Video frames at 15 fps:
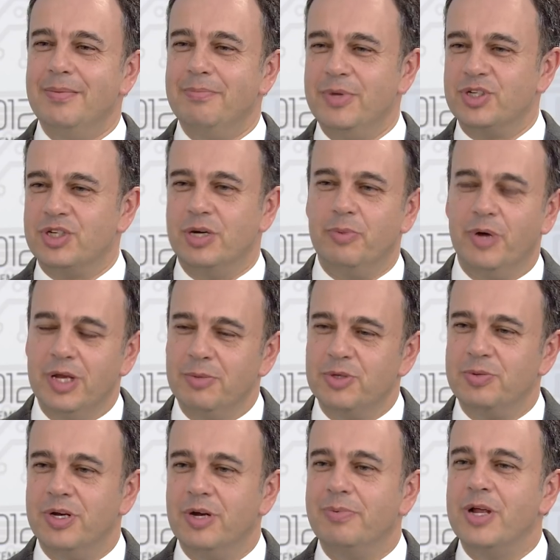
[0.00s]
Mr. Ibrahim,
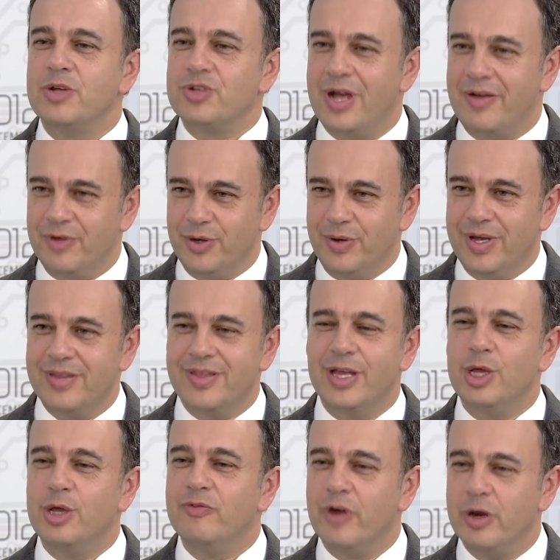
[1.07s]
it's been a pleasure having you here.
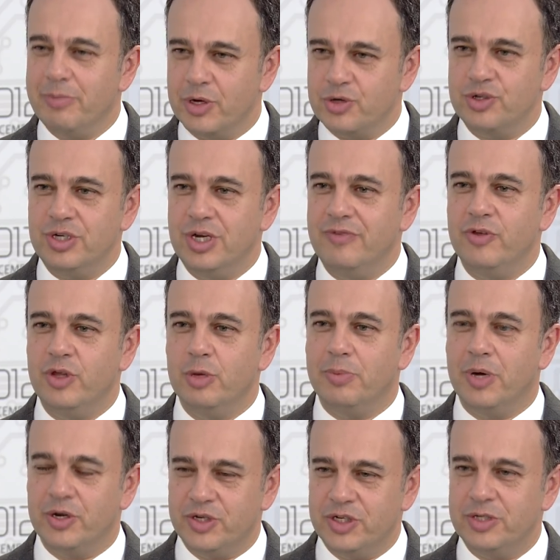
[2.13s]
Thank you very much indeed for your
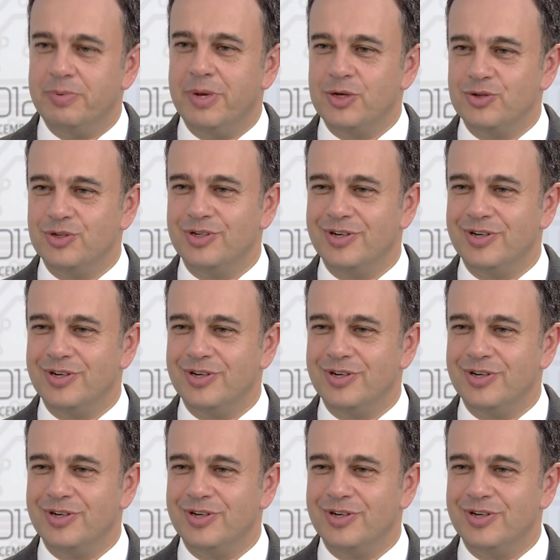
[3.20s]
participation